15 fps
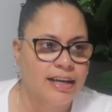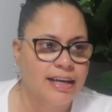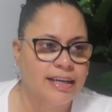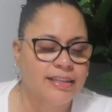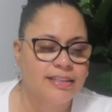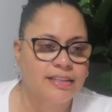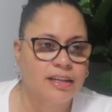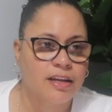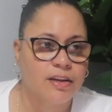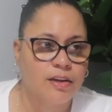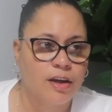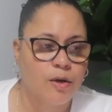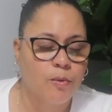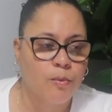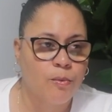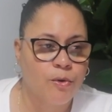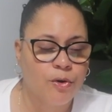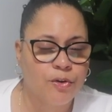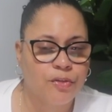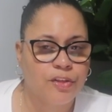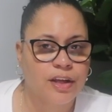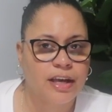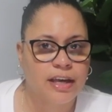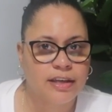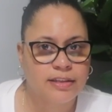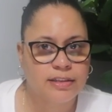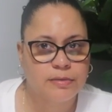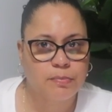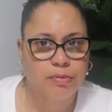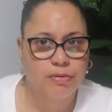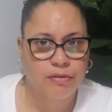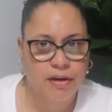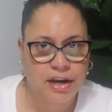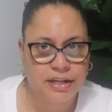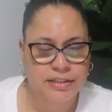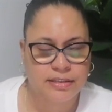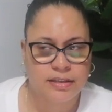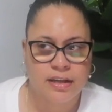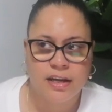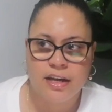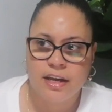it's worth its price.